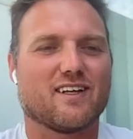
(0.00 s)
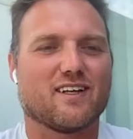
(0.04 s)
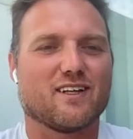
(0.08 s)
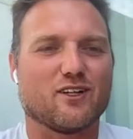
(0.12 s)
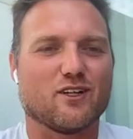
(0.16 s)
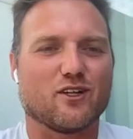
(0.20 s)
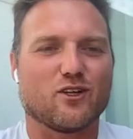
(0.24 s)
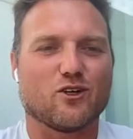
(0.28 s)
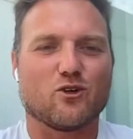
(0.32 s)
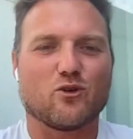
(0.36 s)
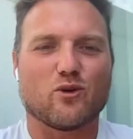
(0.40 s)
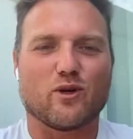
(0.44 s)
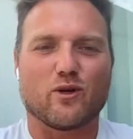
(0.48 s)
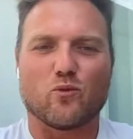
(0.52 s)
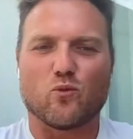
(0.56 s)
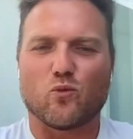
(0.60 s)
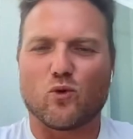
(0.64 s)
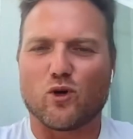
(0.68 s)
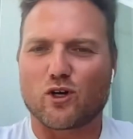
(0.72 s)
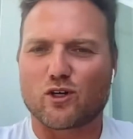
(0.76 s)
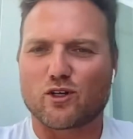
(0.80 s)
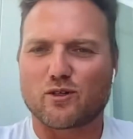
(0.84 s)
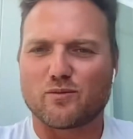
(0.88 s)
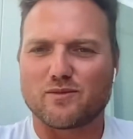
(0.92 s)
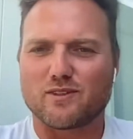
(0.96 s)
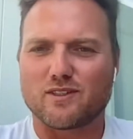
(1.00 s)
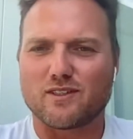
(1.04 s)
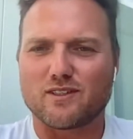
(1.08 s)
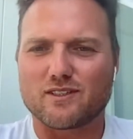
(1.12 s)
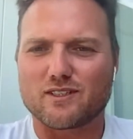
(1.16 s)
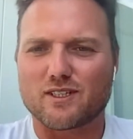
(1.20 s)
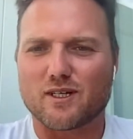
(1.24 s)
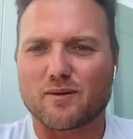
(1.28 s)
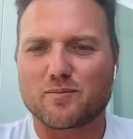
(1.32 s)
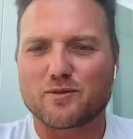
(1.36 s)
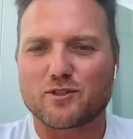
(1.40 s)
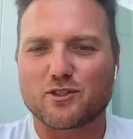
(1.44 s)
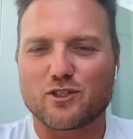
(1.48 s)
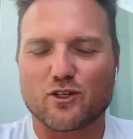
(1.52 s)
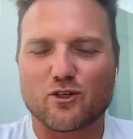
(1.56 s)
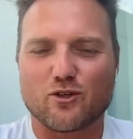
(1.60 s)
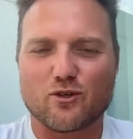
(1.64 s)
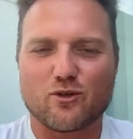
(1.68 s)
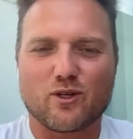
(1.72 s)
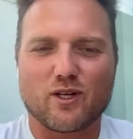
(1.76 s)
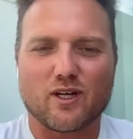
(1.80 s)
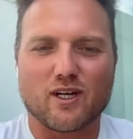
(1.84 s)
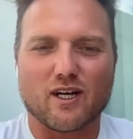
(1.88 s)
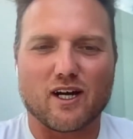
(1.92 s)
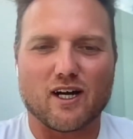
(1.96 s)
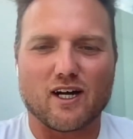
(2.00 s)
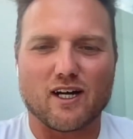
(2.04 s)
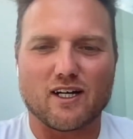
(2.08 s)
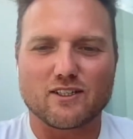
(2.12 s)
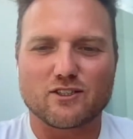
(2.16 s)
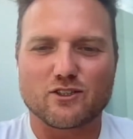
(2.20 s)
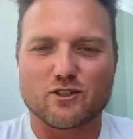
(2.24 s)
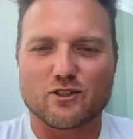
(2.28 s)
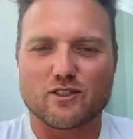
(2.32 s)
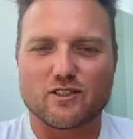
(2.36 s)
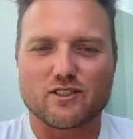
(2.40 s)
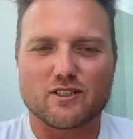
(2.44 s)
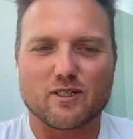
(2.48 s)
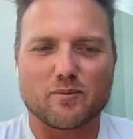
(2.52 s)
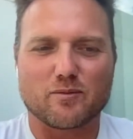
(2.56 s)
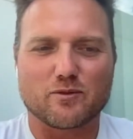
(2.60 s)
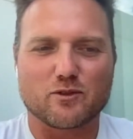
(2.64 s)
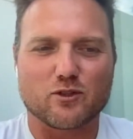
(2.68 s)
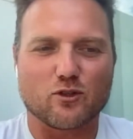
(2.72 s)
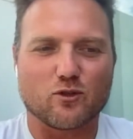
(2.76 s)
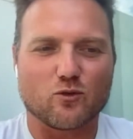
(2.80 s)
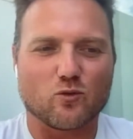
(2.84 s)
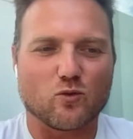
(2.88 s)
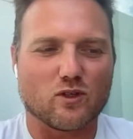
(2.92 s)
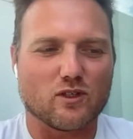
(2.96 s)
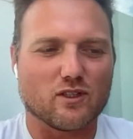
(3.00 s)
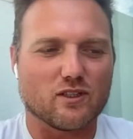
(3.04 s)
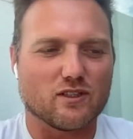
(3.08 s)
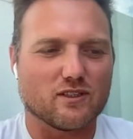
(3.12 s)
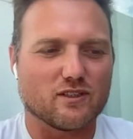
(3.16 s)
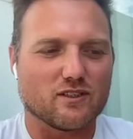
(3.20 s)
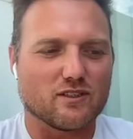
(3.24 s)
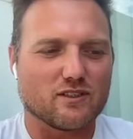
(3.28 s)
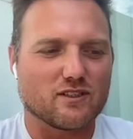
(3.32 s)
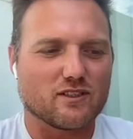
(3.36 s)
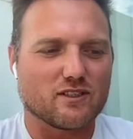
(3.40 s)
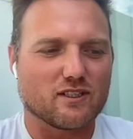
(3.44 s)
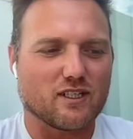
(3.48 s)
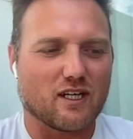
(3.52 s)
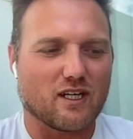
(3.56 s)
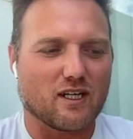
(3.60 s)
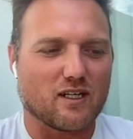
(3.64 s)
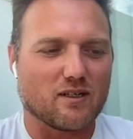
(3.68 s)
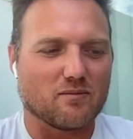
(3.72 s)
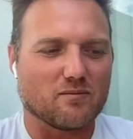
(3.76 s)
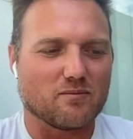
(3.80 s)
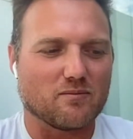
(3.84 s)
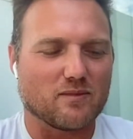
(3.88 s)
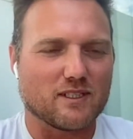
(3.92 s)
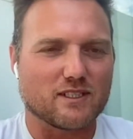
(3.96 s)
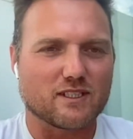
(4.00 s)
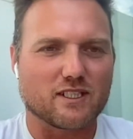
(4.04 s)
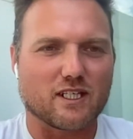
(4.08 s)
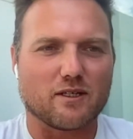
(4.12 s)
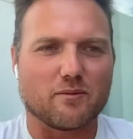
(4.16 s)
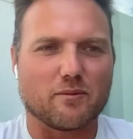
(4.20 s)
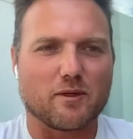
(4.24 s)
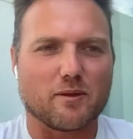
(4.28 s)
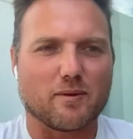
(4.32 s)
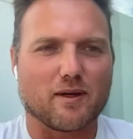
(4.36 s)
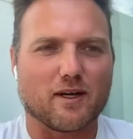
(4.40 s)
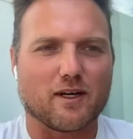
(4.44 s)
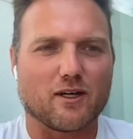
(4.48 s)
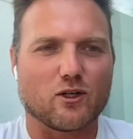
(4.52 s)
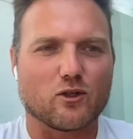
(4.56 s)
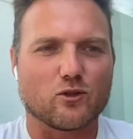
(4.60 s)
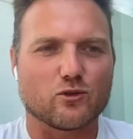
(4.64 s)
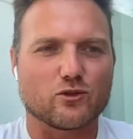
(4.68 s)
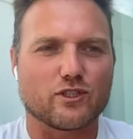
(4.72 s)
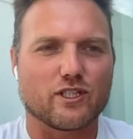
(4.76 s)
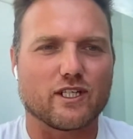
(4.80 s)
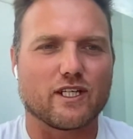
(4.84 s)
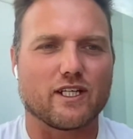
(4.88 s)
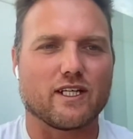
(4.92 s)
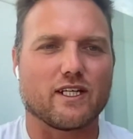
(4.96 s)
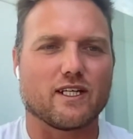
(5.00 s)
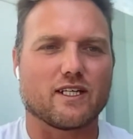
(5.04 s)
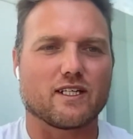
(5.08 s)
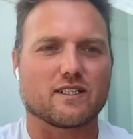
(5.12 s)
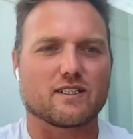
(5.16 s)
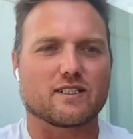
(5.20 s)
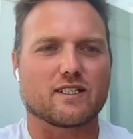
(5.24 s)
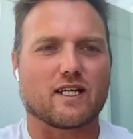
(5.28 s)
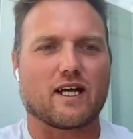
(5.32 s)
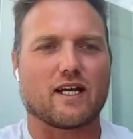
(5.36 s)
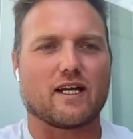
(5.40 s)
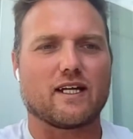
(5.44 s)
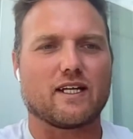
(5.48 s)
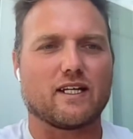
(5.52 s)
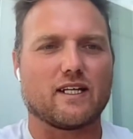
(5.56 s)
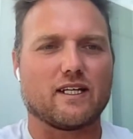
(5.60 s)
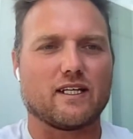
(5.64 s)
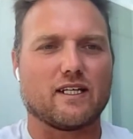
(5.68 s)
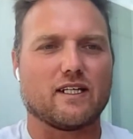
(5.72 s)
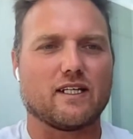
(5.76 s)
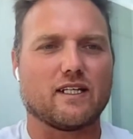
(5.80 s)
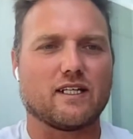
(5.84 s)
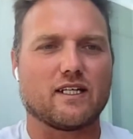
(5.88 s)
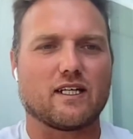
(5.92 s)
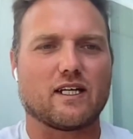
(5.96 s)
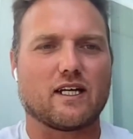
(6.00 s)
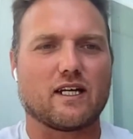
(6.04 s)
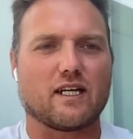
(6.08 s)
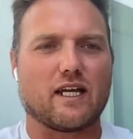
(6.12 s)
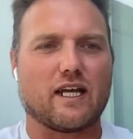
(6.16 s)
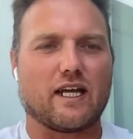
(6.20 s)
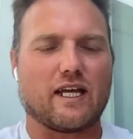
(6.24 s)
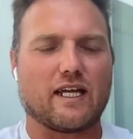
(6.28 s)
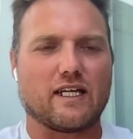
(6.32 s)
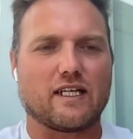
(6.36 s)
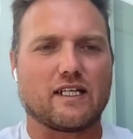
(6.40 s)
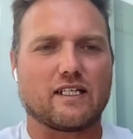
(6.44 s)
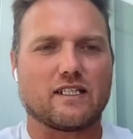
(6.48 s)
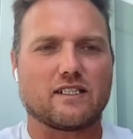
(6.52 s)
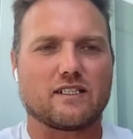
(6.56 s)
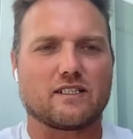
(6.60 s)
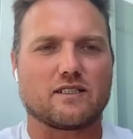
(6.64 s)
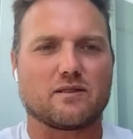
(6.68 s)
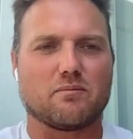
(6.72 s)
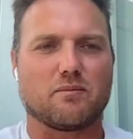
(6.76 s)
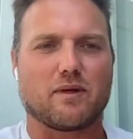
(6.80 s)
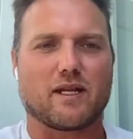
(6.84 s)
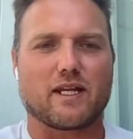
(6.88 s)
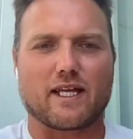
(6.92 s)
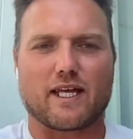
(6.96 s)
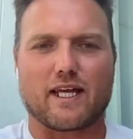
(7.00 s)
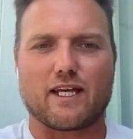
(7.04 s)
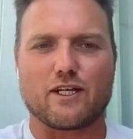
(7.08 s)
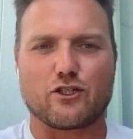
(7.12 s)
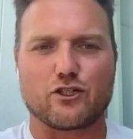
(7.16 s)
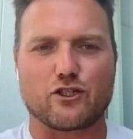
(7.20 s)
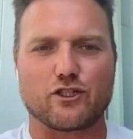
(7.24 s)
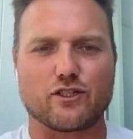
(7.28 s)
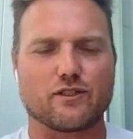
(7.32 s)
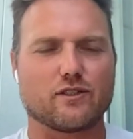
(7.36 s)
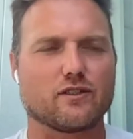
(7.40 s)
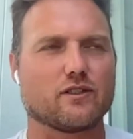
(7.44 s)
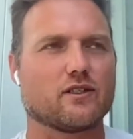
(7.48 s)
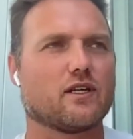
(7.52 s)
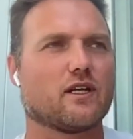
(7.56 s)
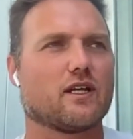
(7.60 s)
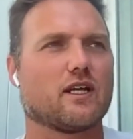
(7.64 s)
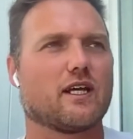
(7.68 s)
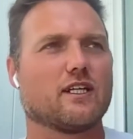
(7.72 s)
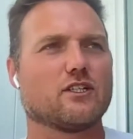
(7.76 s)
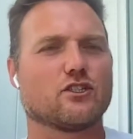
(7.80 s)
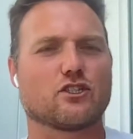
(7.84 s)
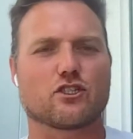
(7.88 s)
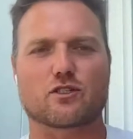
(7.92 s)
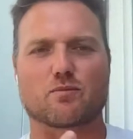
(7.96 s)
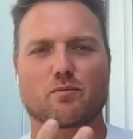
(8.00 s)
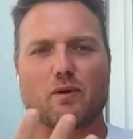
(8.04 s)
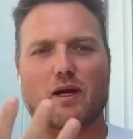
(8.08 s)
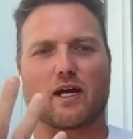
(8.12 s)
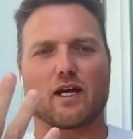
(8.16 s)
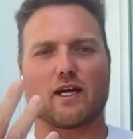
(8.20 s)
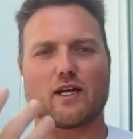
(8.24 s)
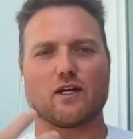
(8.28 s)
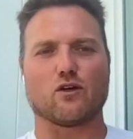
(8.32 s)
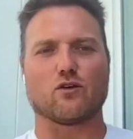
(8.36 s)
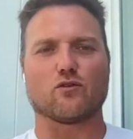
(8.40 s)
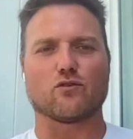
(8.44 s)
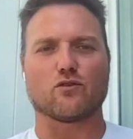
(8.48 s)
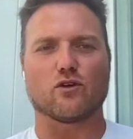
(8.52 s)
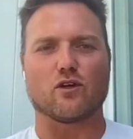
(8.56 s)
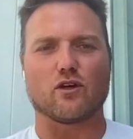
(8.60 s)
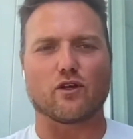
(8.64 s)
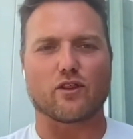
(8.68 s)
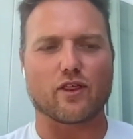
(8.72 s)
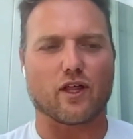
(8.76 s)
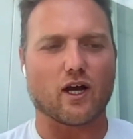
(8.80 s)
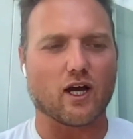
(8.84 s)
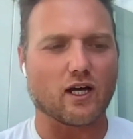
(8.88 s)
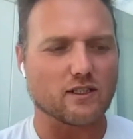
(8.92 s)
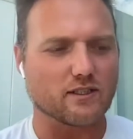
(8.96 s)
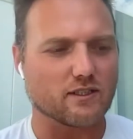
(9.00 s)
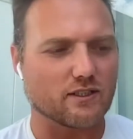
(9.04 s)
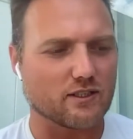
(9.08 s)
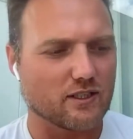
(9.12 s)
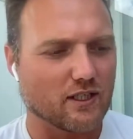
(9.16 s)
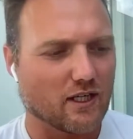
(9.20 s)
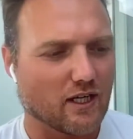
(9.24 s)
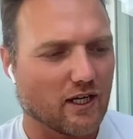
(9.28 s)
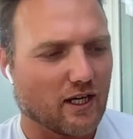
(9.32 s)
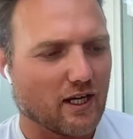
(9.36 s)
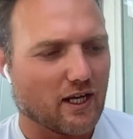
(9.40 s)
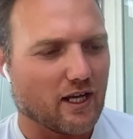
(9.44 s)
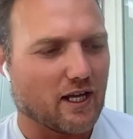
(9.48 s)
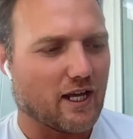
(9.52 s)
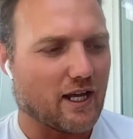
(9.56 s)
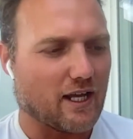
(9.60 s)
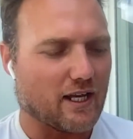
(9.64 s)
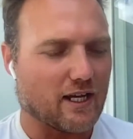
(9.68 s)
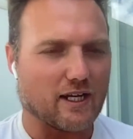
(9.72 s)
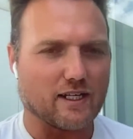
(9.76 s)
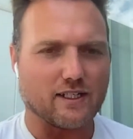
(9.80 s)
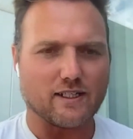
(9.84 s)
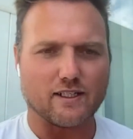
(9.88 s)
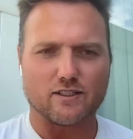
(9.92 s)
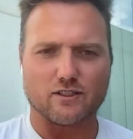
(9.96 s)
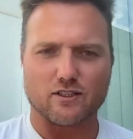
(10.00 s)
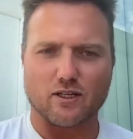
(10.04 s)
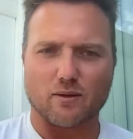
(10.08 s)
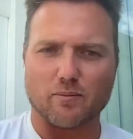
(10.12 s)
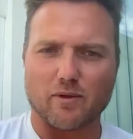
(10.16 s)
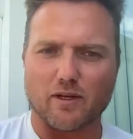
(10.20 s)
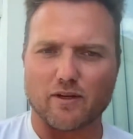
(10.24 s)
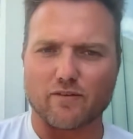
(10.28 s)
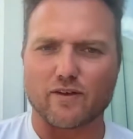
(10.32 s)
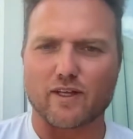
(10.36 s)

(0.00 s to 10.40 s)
Hello and welcome to this episode. So this episode is going to be about OCD, anxiety, and medication, and just my overall thoughts and ideas on